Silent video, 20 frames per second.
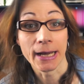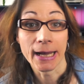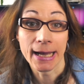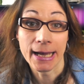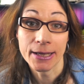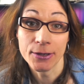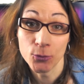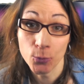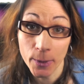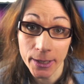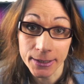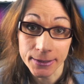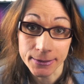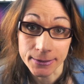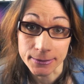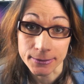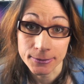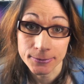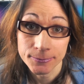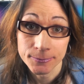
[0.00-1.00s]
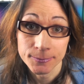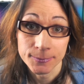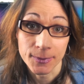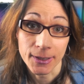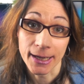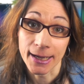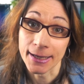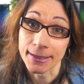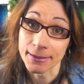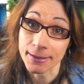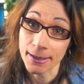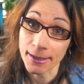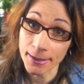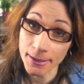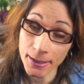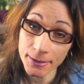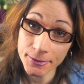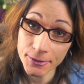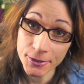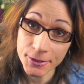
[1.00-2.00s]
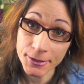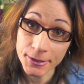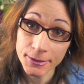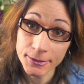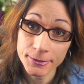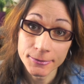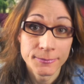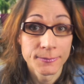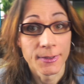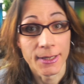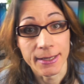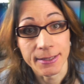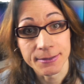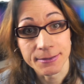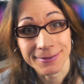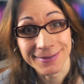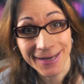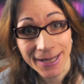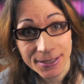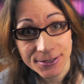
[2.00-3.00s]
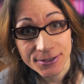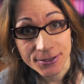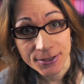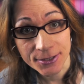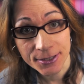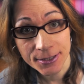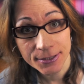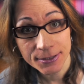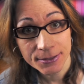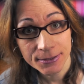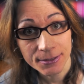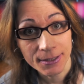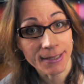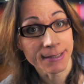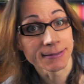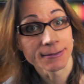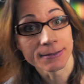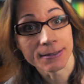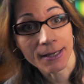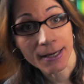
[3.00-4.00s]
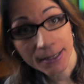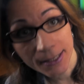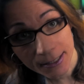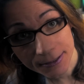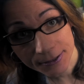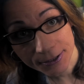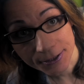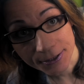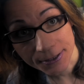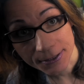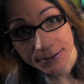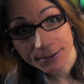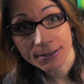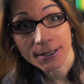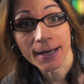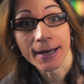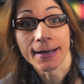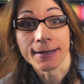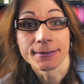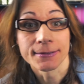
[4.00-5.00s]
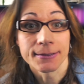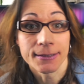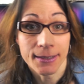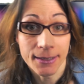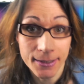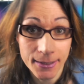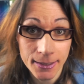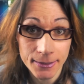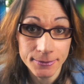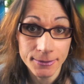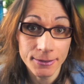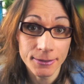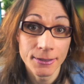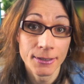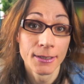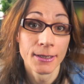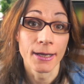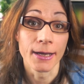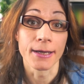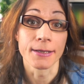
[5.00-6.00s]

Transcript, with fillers: And waited. And another year, and next year, and another year, and another,